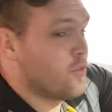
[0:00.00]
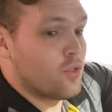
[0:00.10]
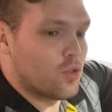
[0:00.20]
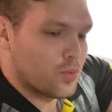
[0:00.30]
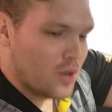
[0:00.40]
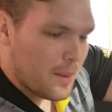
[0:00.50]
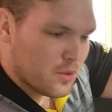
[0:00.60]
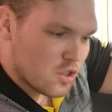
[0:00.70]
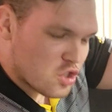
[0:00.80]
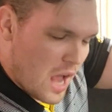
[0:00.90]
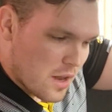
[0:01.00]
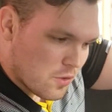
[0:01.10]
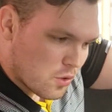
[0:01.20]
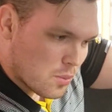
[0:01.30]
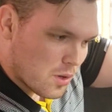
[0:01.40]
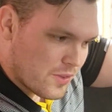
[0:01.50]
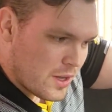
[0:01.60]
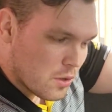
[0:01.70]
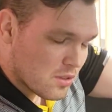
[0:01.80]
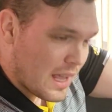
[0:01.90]
subscribe to this channel for more
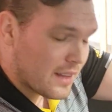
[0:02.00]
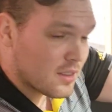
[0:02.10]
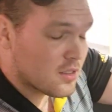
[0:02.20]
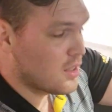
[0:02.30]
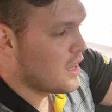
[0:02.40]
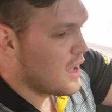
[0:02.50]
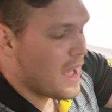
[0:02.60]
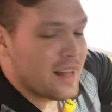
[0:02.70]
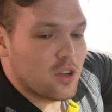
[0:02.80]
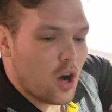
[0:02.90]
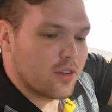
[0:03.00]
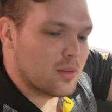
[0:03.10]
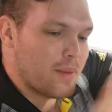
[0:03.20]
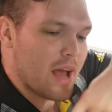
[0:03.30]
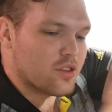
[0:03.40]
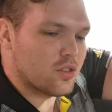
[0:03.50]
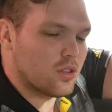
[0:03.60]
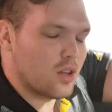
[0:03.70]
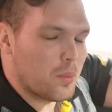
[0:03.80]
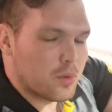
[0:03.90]
videos like this, and call Sebastian on
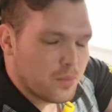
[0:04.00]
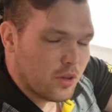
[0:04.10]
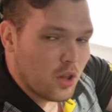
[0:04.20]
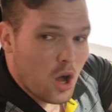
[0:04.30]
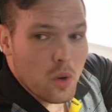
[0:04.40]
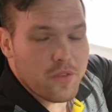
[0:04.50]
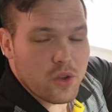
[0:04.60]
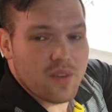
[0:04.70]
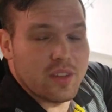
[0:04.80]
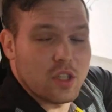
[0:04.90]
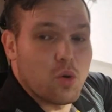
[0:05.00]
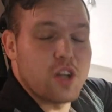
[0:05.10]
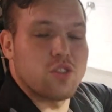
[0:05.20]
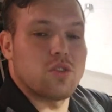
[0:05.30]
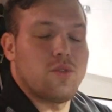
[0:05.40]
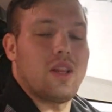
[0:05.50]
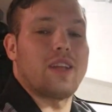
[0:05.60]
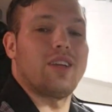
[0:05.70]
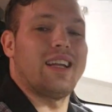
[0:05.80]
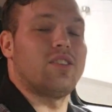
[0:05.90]
the number below if you have any questions or if you'd
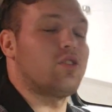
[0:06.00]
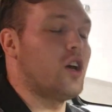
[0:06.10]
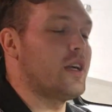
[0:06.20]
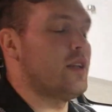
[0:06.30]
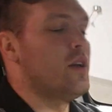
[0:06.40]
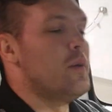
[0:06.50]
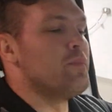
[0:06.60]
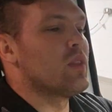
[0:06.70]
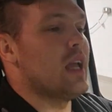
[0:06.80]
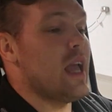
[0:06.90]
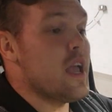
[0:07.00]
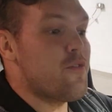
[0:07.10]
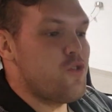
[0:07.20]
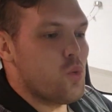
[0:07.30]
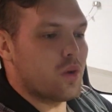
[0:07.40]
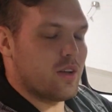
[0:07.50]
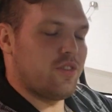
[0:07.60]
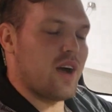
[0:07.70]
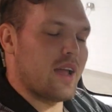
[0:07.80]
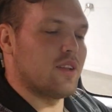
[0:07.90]
like to get it started. If you want to
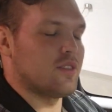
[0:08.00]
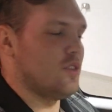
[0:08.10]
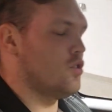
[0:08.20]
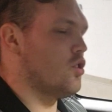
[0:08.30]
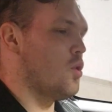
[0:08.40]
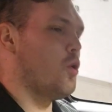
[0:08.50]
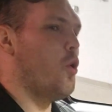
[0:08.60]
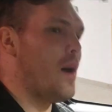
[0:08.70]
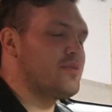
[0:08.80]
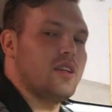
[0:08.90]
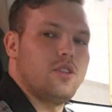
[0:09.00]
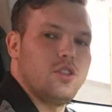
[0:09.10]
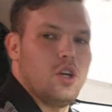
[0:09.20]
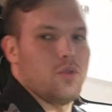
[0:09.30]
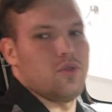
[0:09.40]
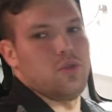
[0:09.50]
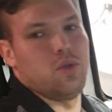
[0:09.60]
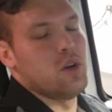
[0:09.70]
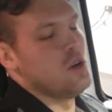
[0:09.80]
find us and you don't know what website to go to,